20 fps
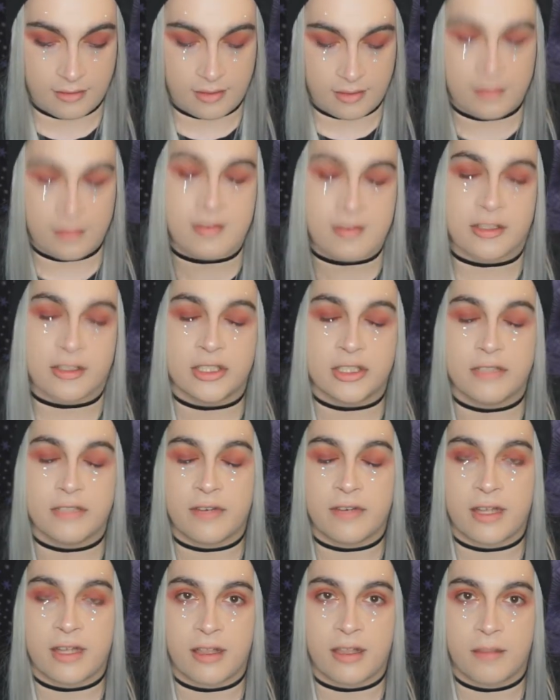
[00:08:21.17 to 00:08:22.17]
it's actually
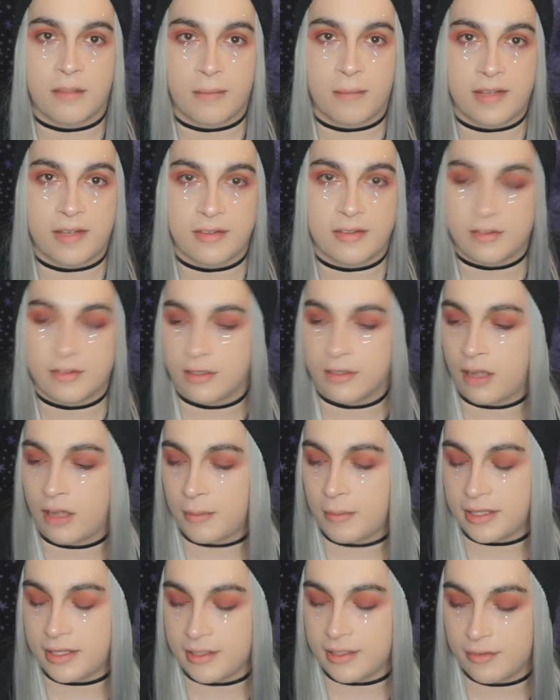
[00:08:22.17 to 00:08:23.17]
funny, my sister
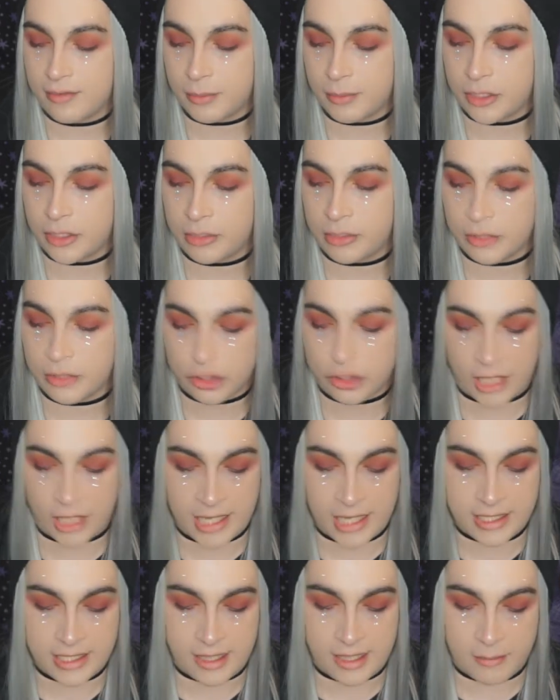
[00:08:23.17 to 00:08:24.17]
got me this, but she was
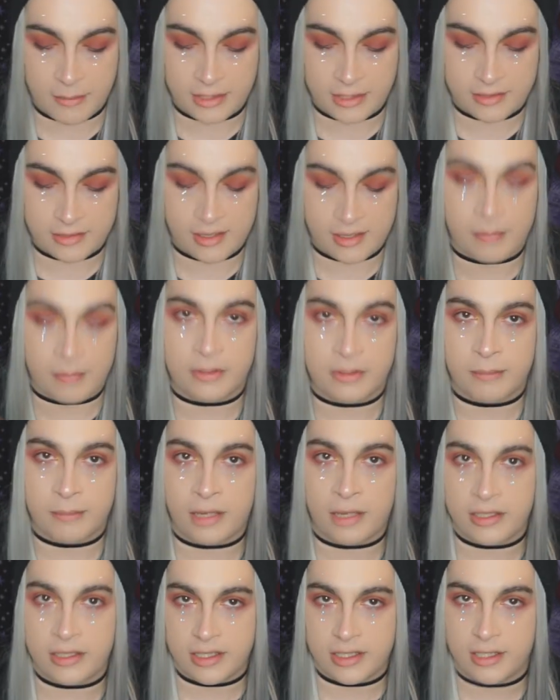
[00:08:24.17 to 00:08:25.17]
trying to get me the Tabula
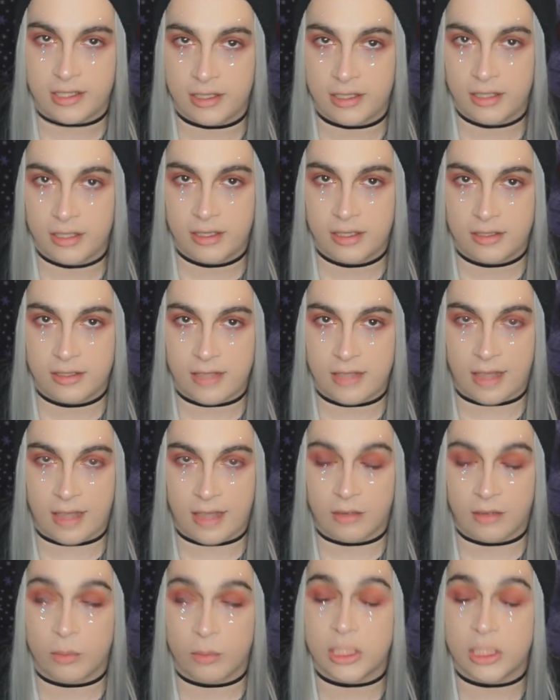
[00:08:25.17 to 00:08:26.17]
Mundi
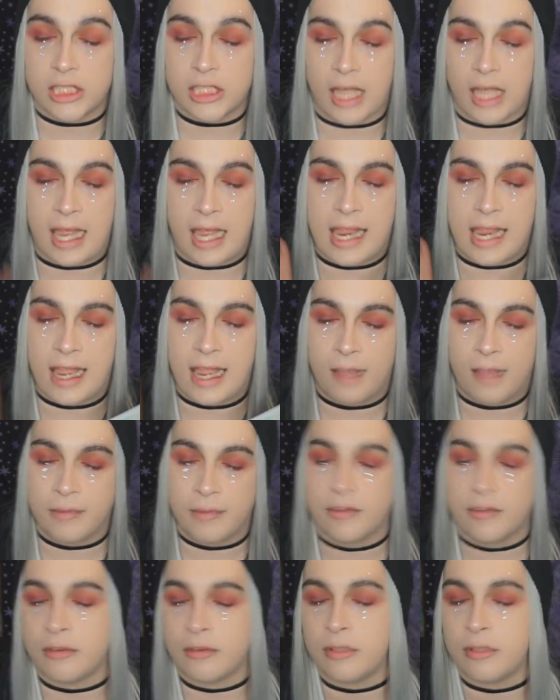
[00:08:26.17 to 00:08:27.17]
deck, which I
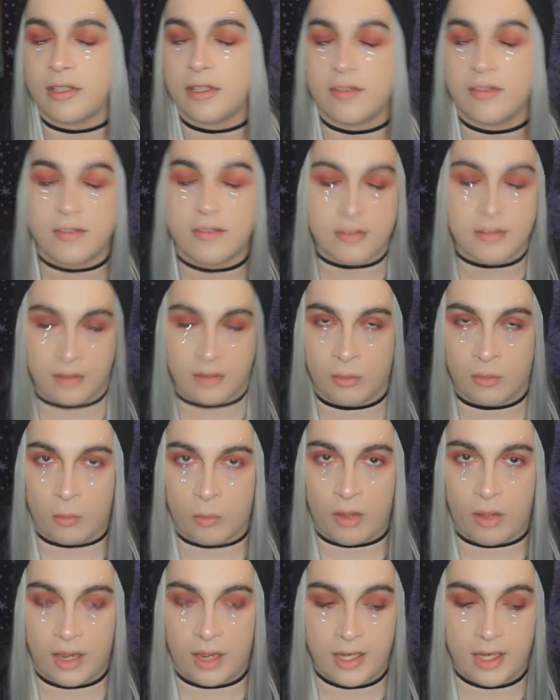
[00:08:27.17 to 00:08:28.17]
absolutely still
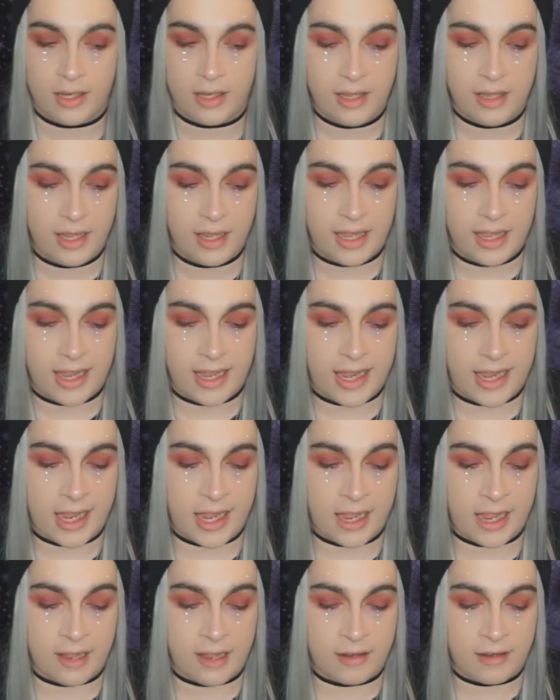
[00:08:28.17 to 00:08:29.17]
want,
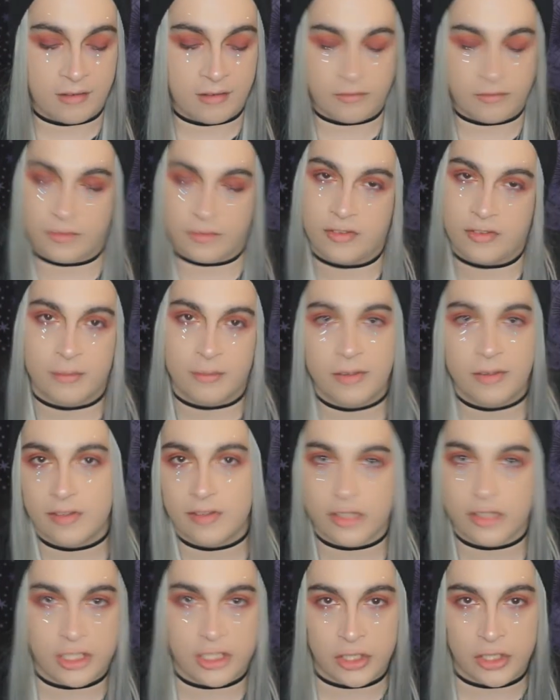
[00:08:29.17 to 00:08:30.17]
and for some
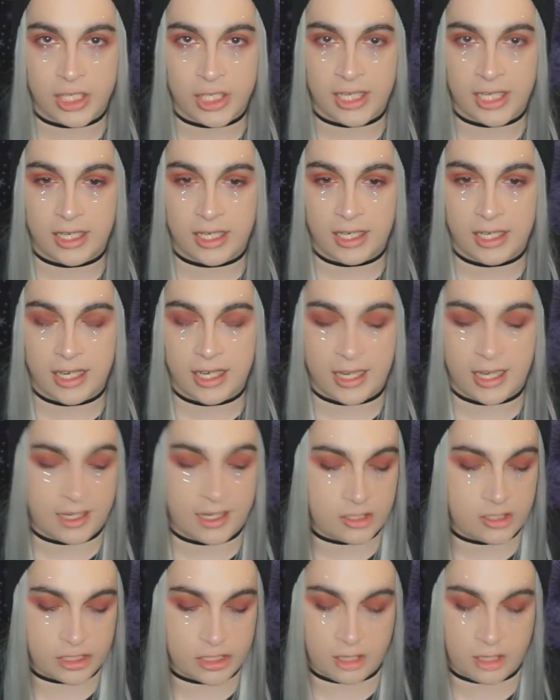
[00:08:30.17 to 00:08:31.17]
reason she couldn't,
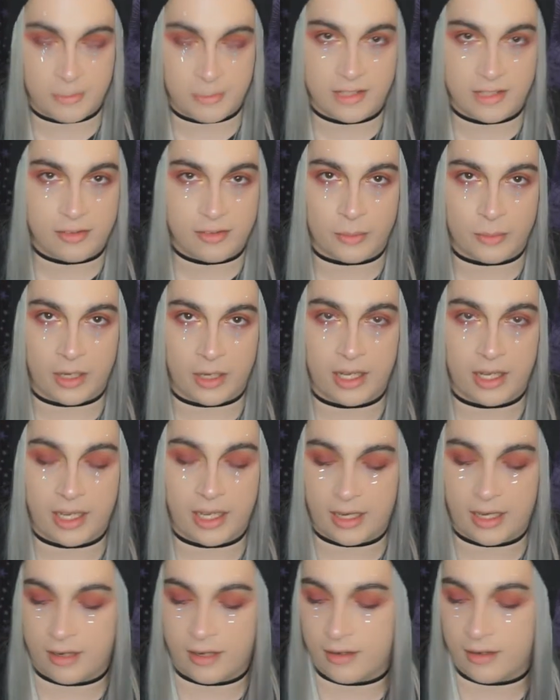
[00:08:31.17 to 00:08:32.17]
and she got me this one,
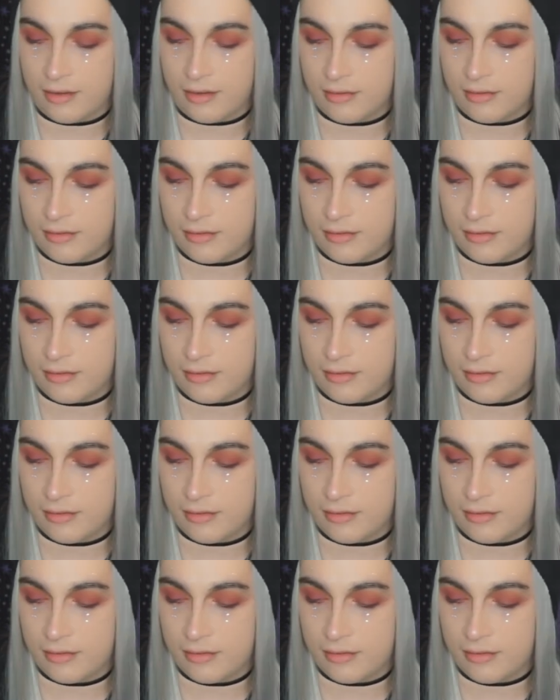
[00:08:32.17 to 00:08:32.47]
and